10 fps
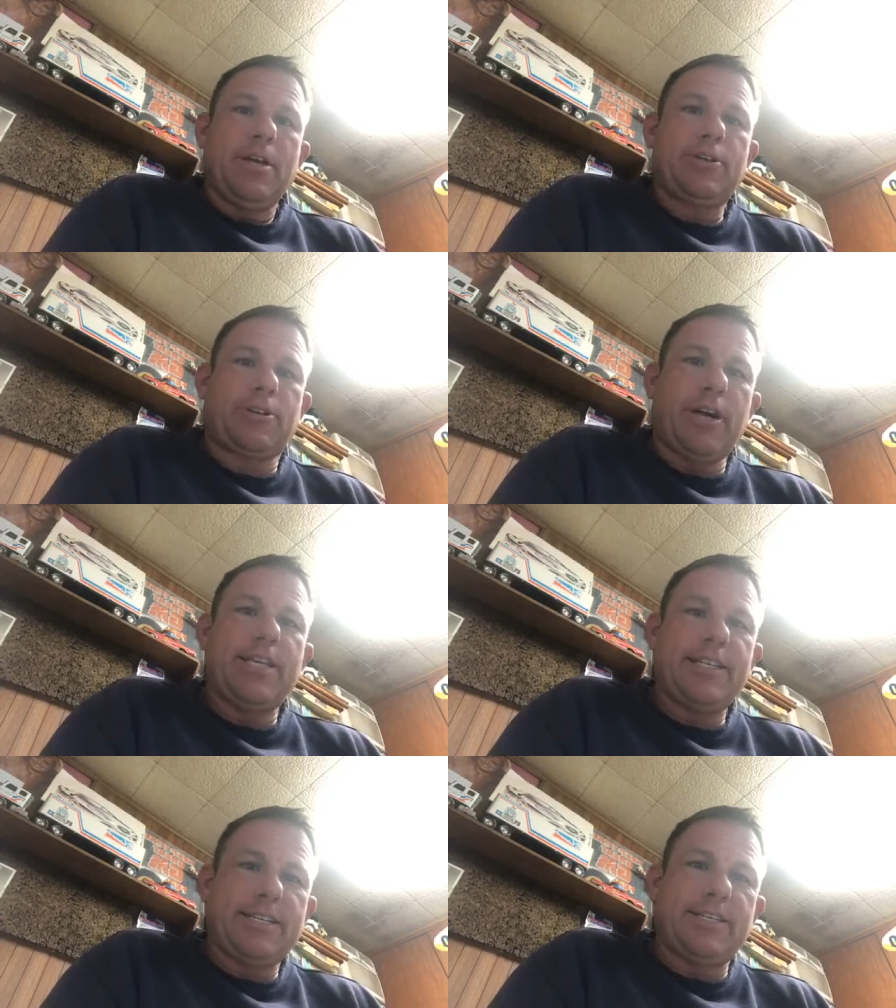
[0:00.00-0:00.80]
As
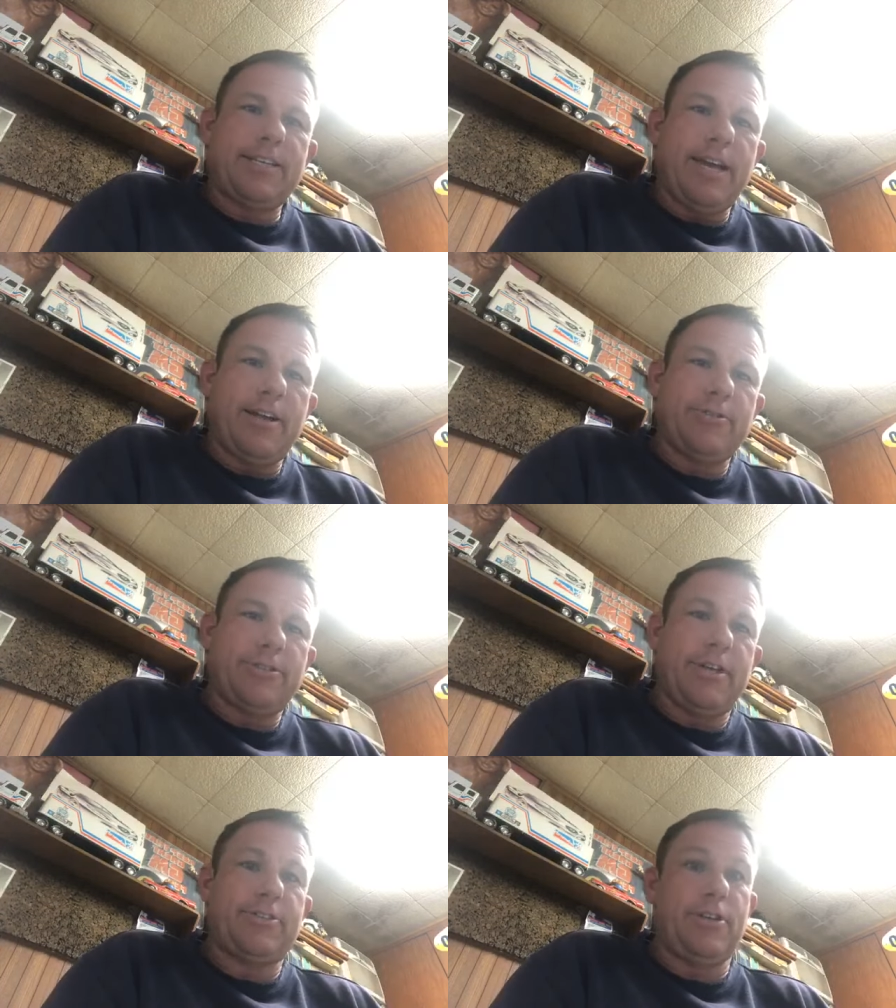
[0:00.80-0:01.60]
crazy as it
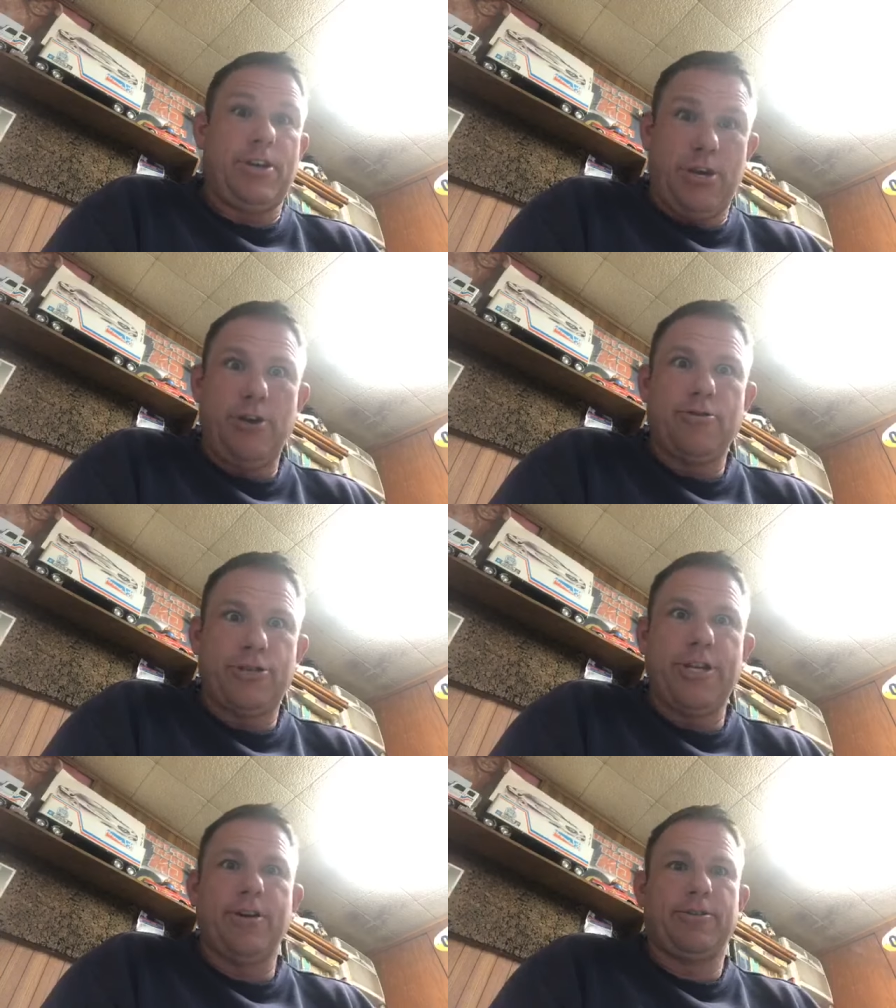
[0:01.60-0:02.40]
sounds, it's a
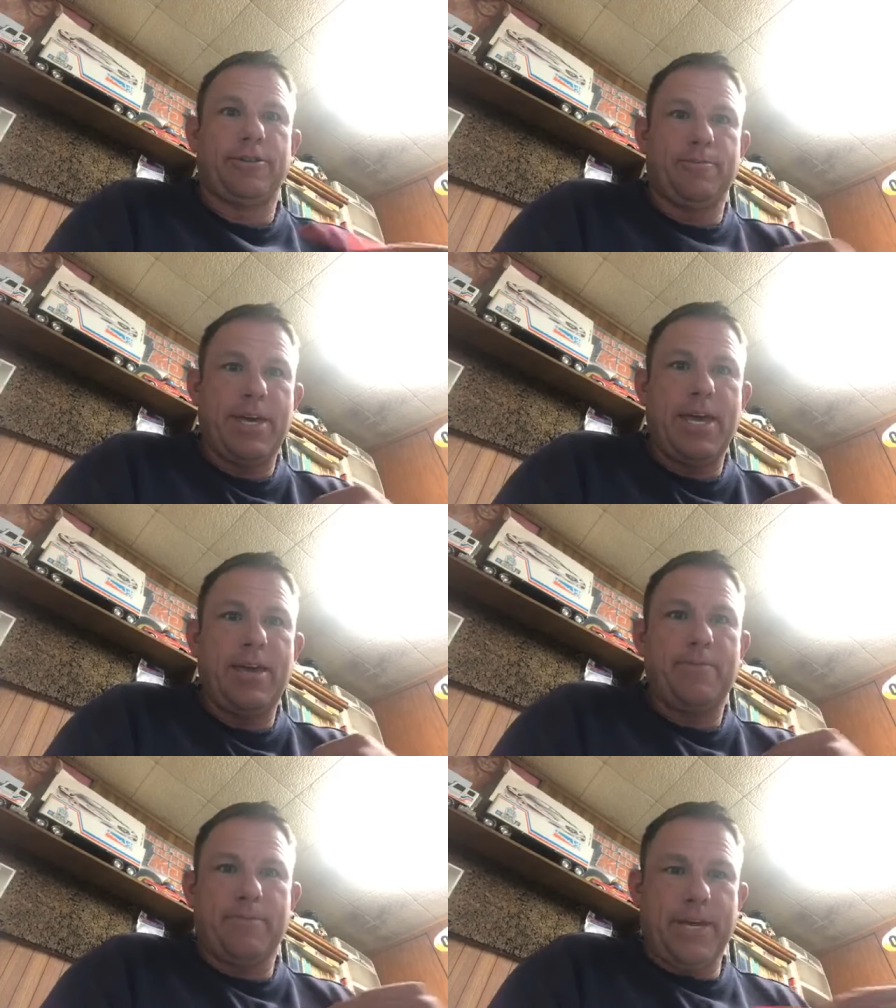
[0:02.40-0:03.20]
huge deal to
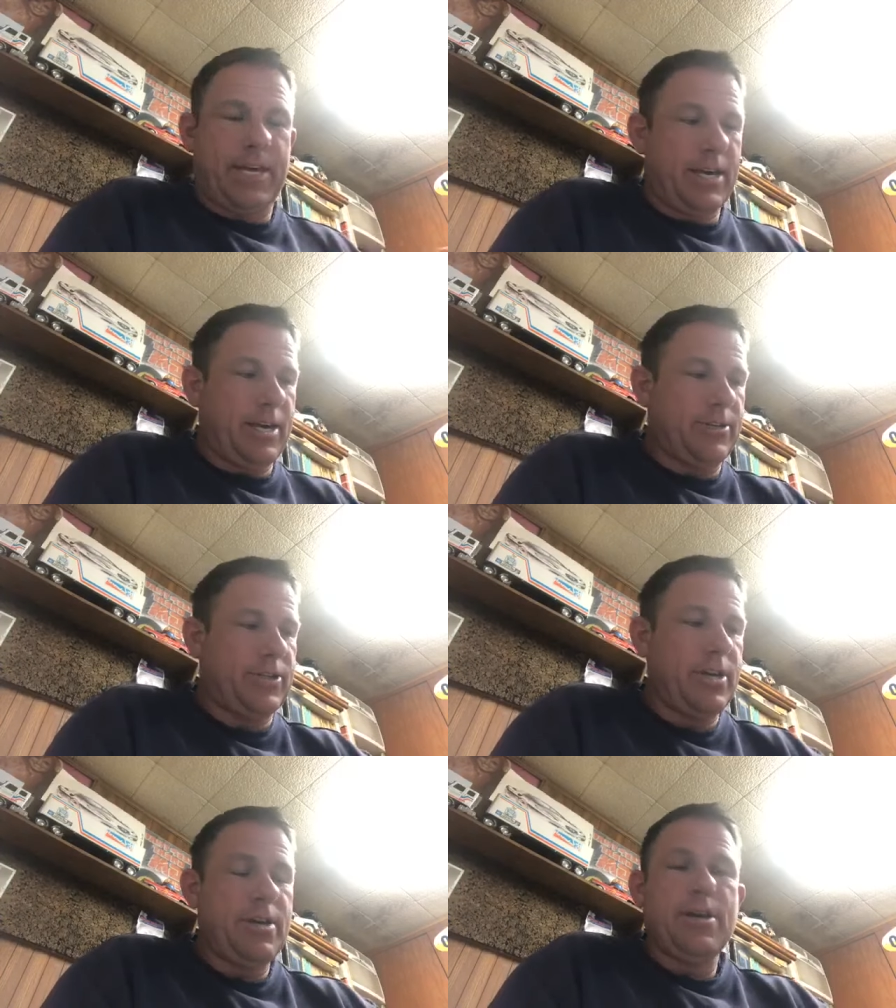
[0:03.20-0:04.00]
me because